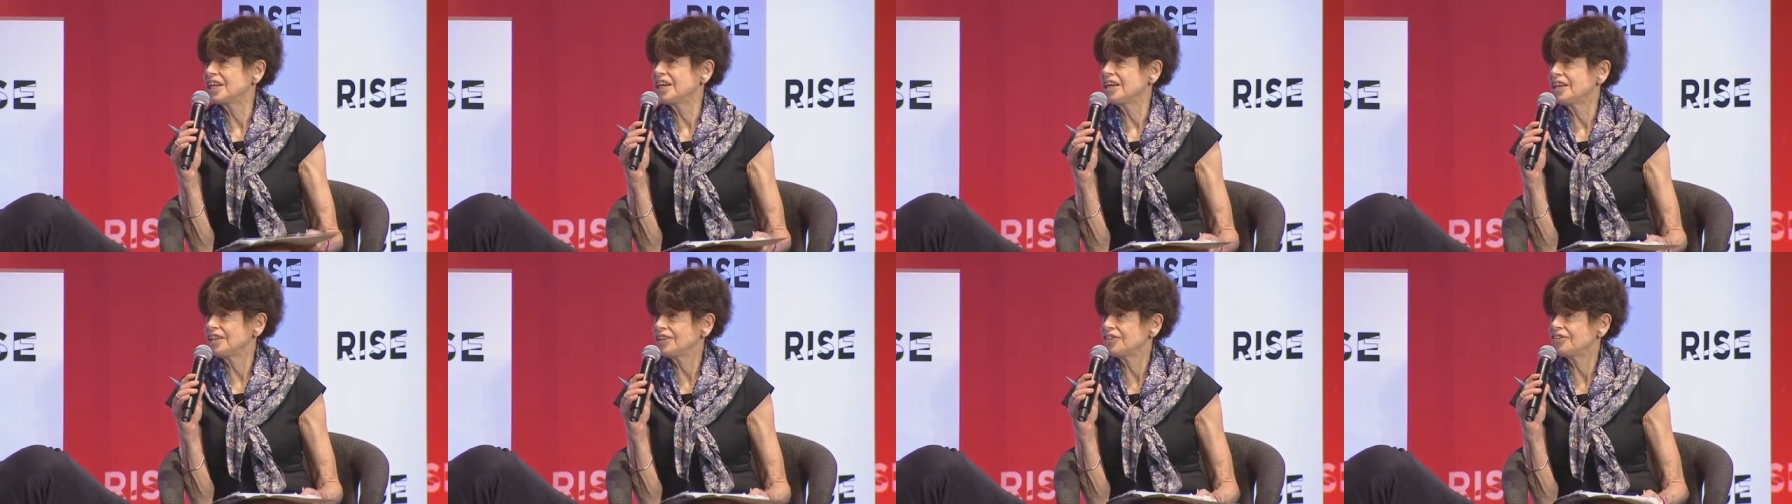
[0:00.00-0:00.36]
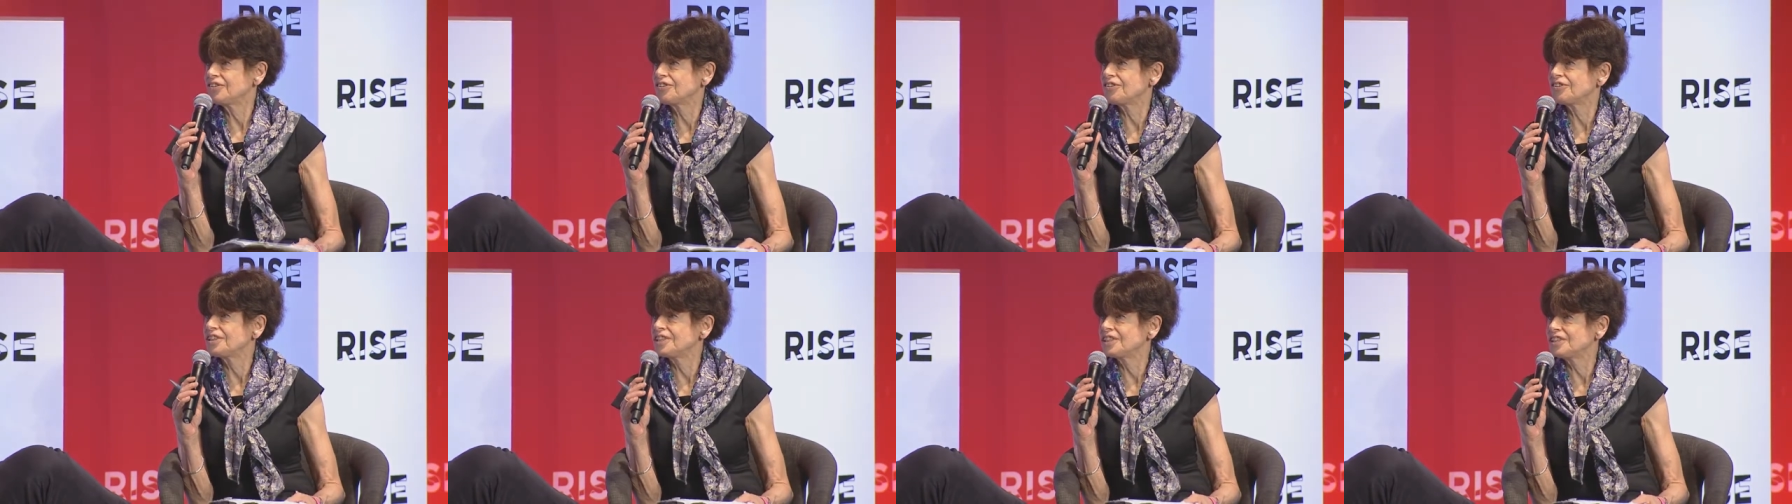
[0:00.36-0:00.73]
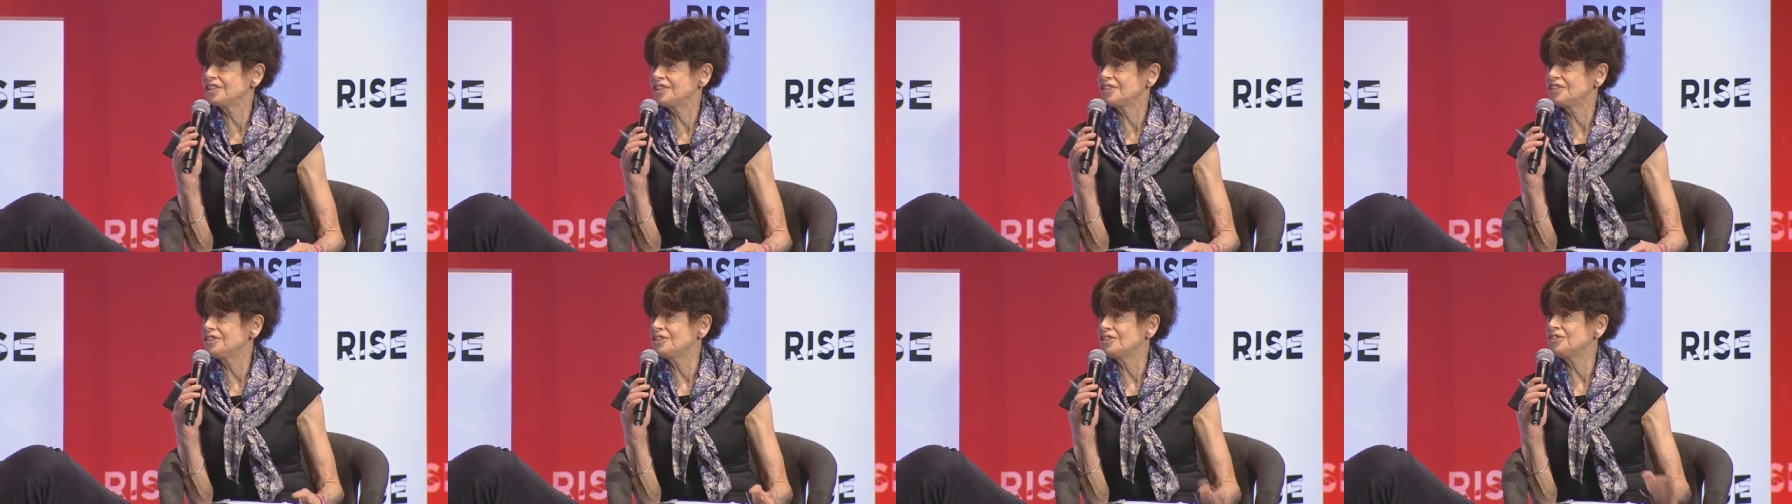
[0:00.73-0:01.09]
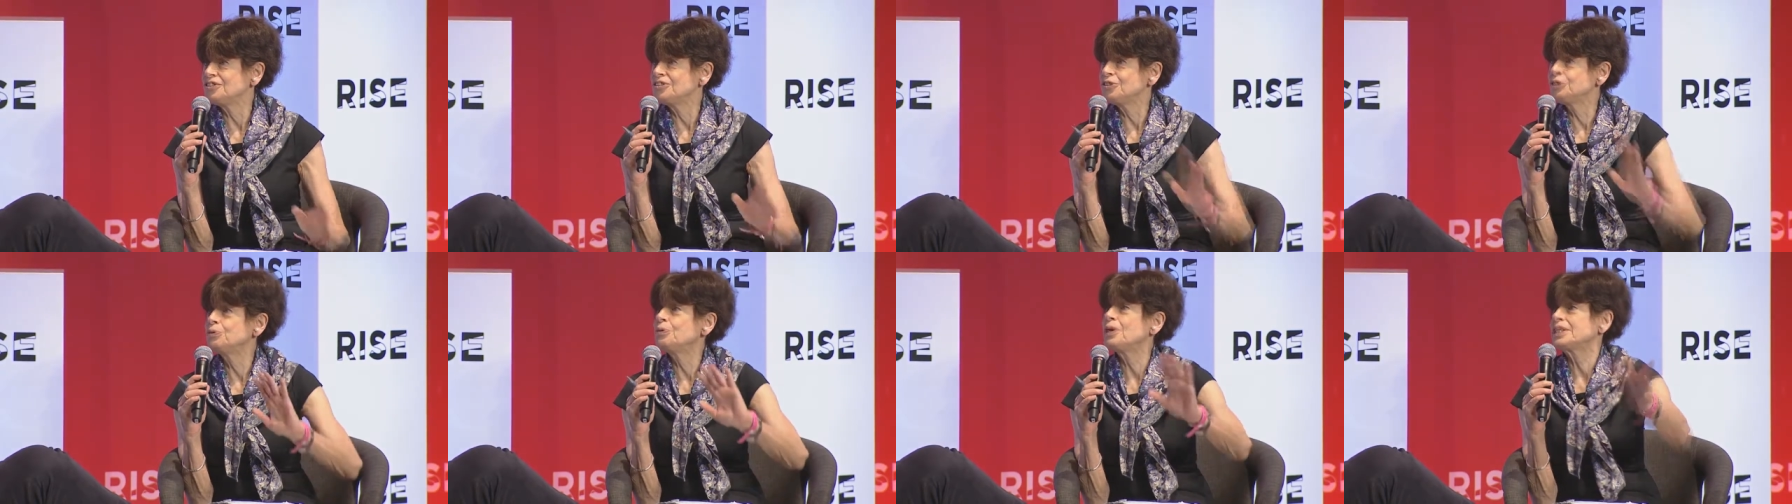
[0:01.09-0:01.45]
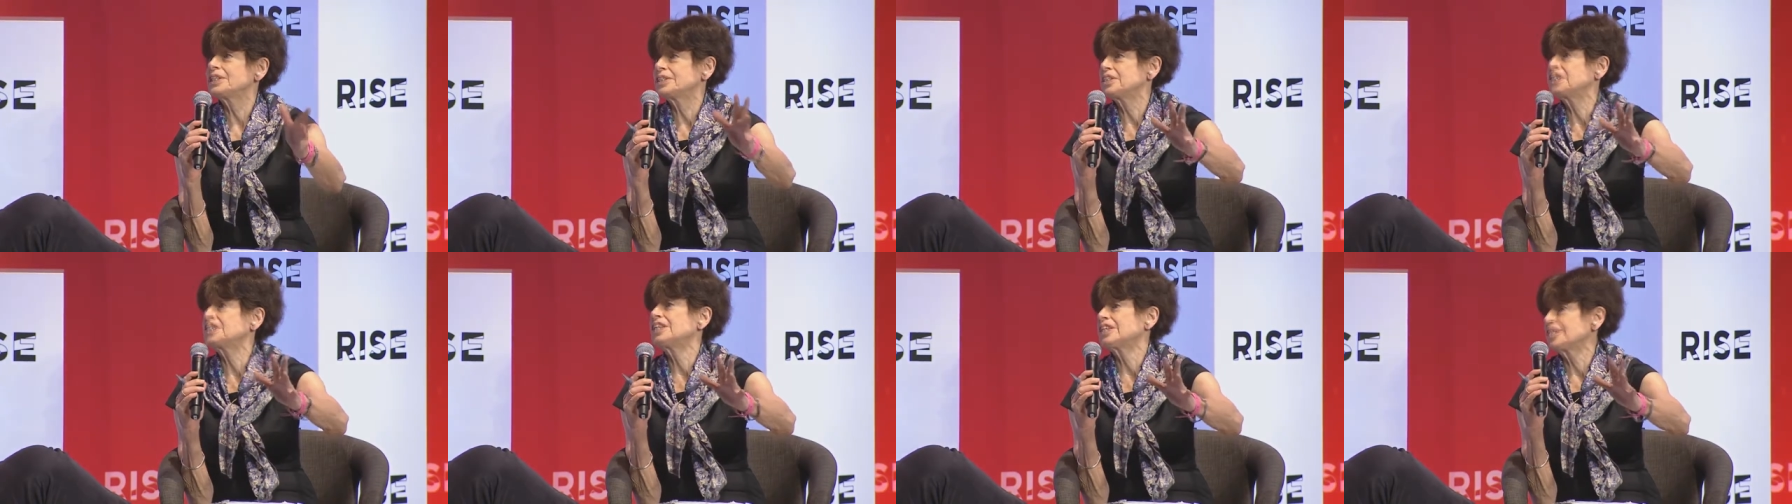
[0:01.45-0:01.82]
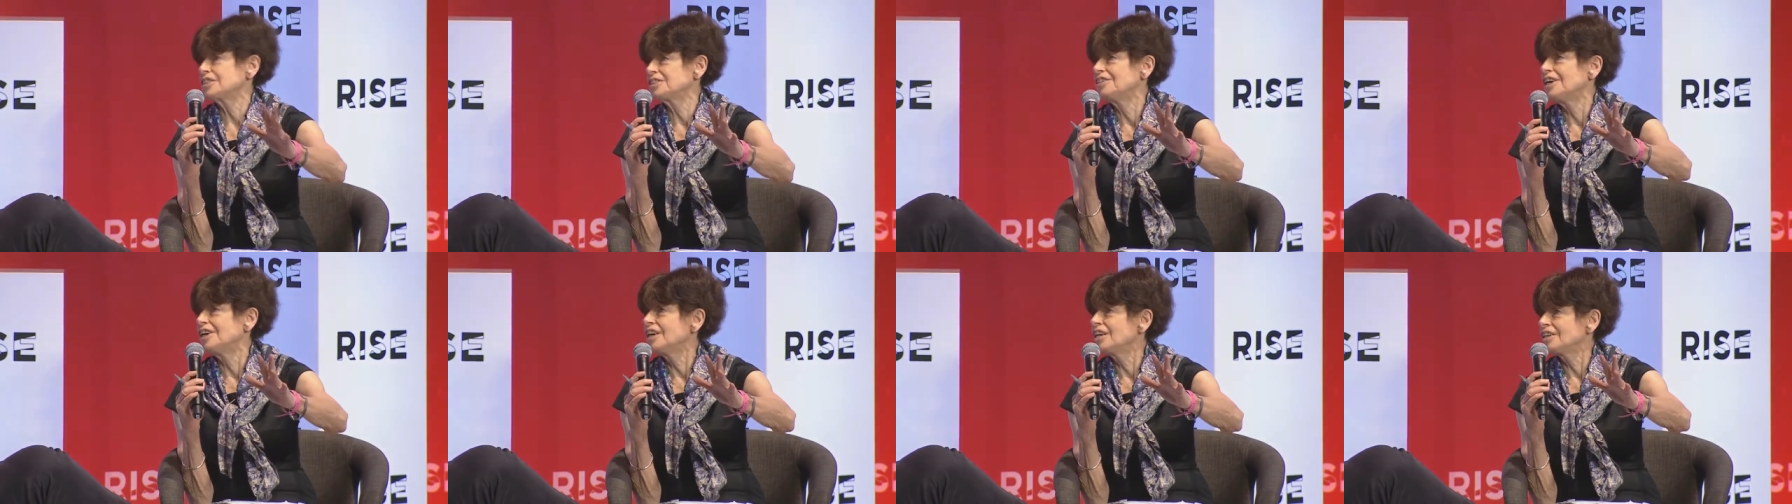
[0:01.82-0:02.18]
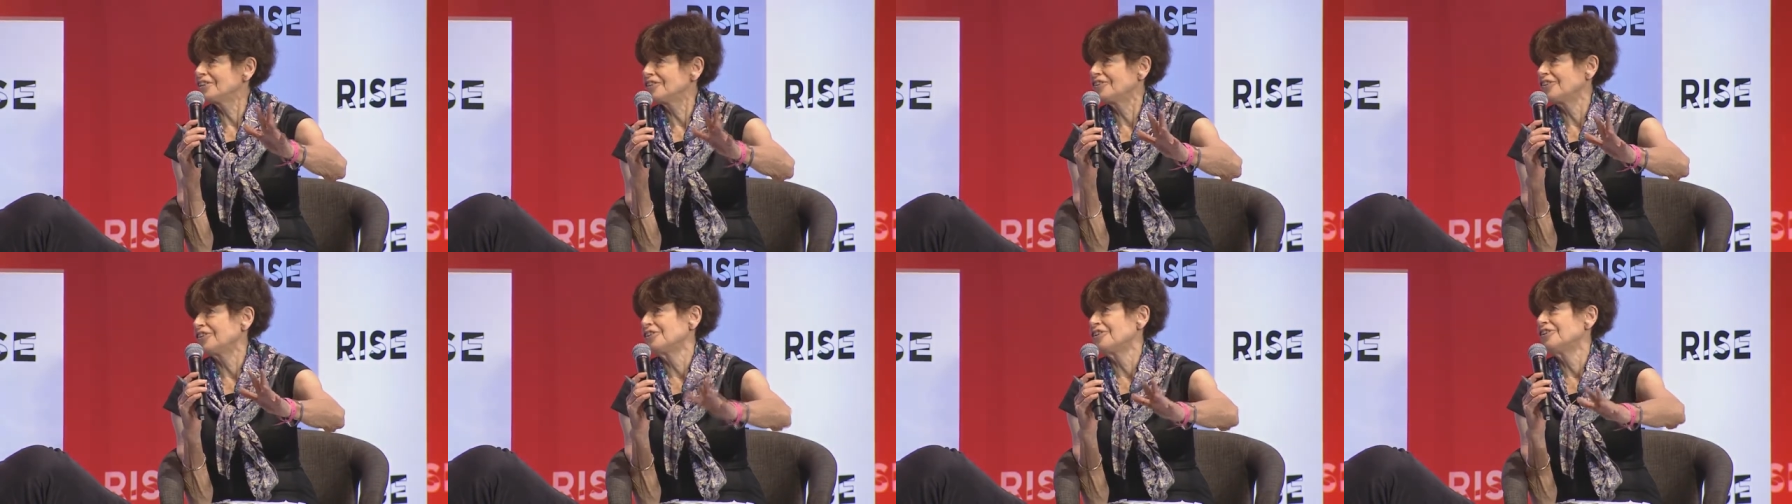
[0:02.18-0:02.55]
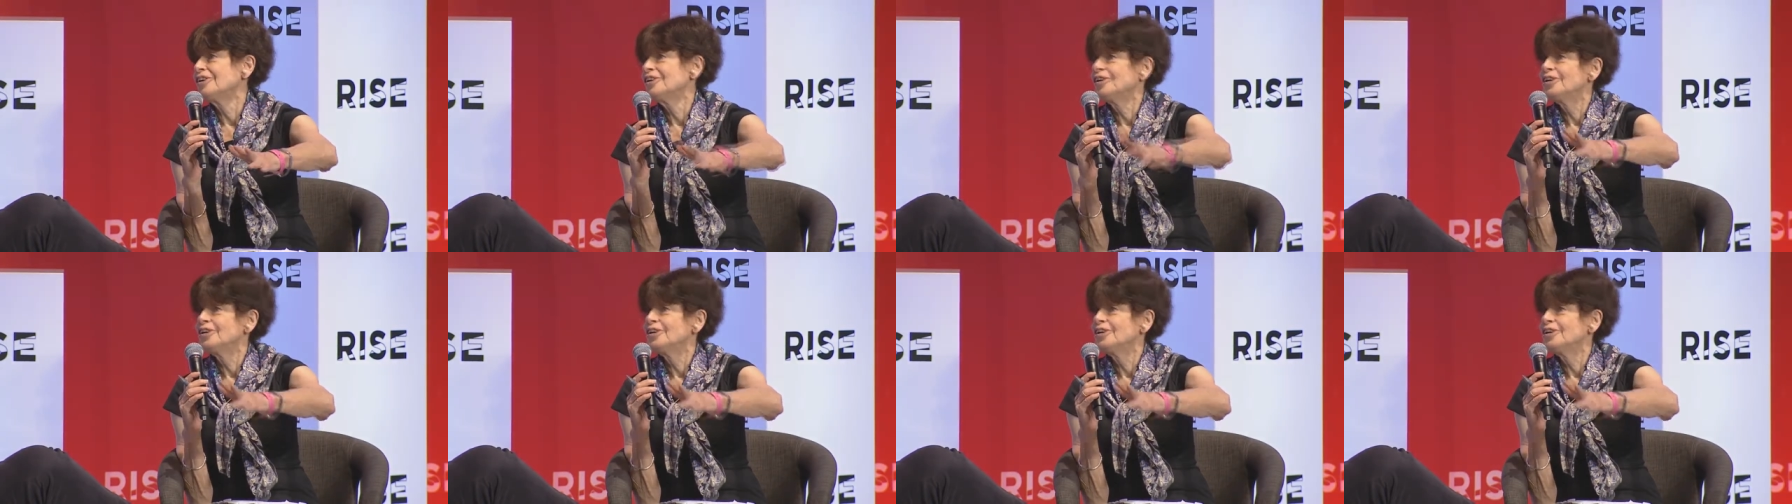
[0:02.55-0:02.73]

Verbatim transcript: actually US technology,